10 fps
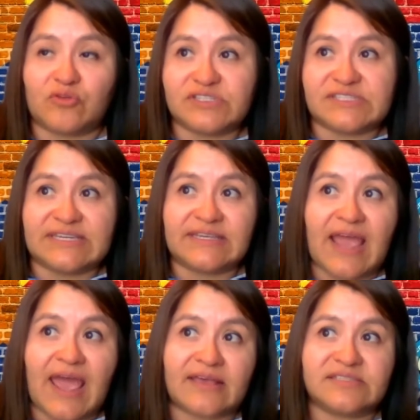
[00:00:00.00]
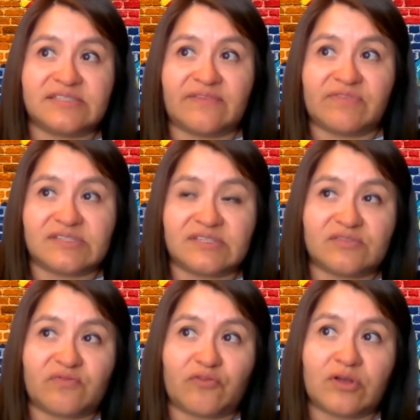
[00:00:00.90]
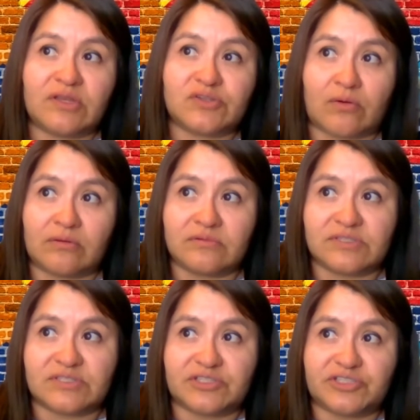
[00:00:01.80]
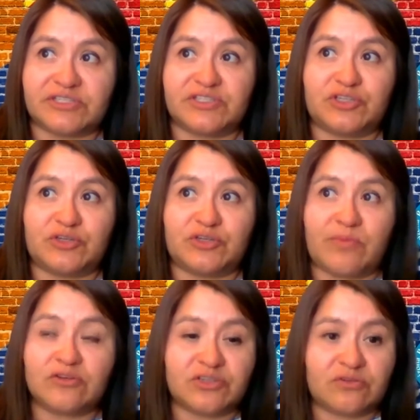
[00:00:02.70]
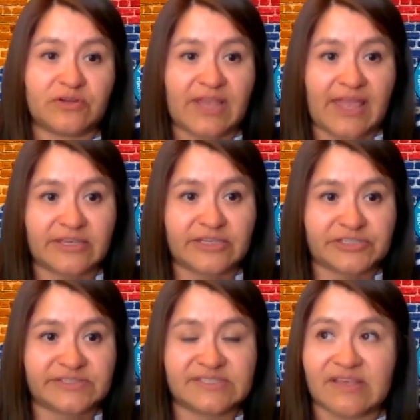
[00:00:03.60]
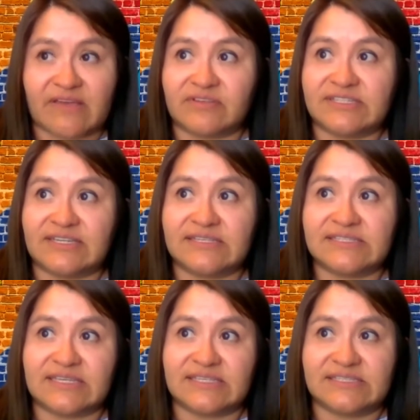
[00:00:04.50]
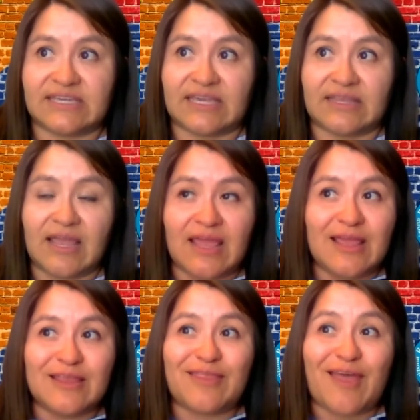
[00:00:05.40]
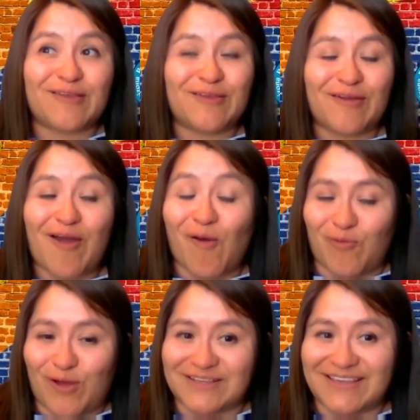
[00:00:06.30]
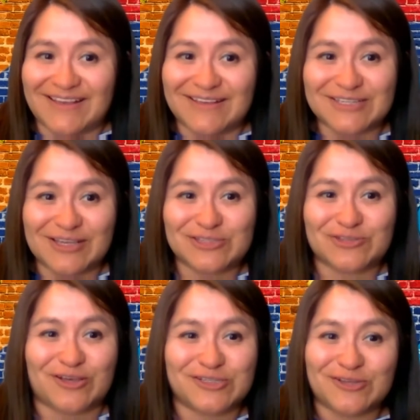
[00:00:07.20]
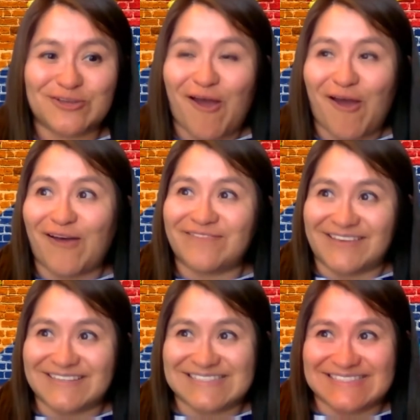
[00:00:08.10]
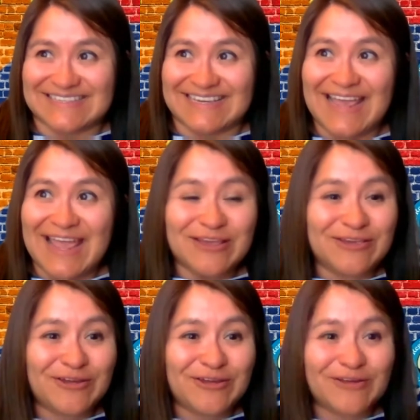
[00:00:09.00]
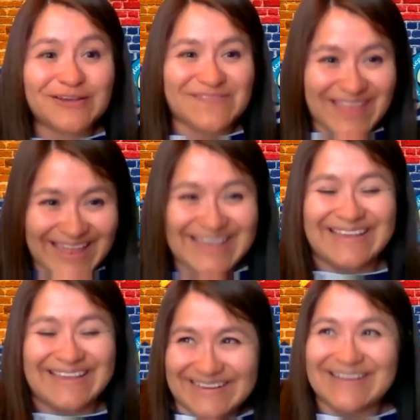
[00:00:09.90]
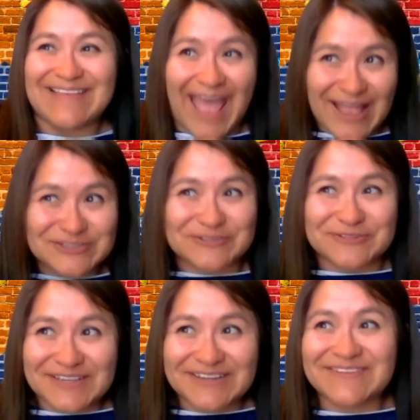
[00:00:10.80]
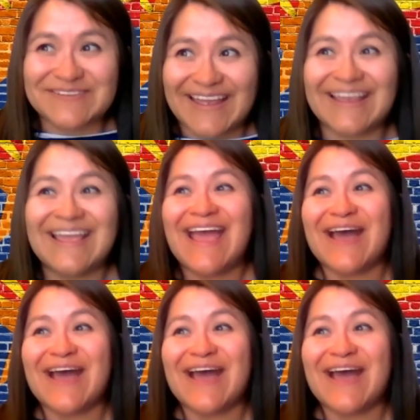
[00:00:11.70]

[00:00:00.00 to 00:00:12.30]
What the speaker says: Christine asked if this is for adults. She has two minor children, ages 17 and 16, that want to get into construction, obviously. Curious if they can naturally, right?